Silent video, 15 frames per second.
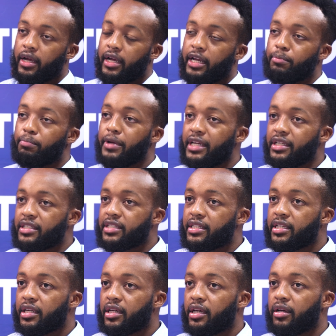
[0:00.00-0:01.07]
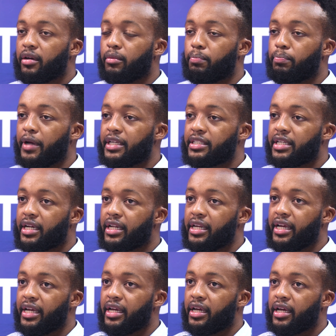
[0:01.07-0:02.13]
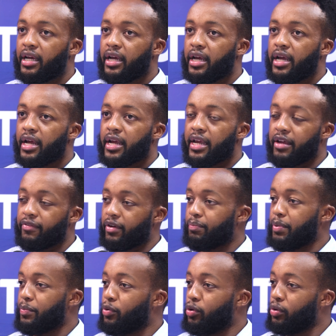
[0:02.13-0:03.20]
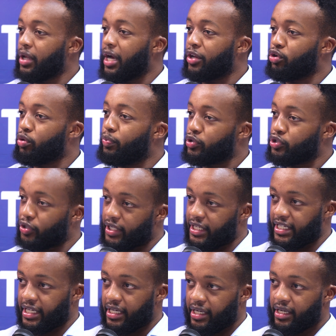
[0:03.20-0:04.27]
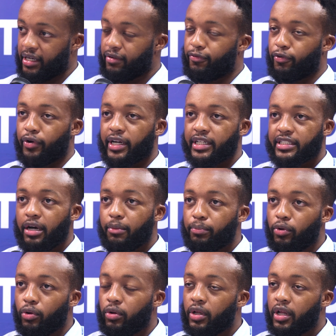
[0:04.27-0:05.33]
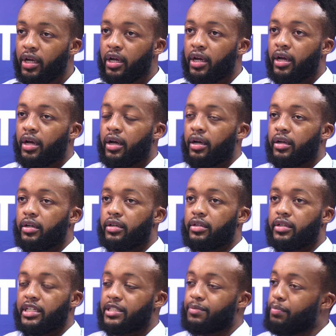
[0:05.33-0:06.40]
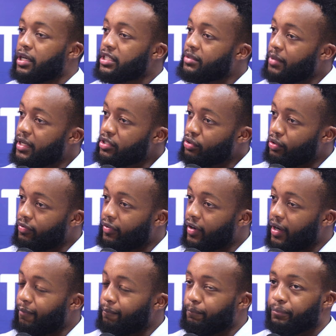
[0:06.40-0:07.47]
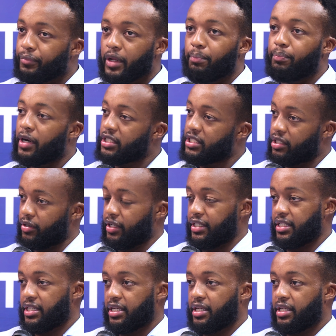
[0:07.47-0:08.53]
it means basically giving people an opportunity. For example, disbursement of bursaries.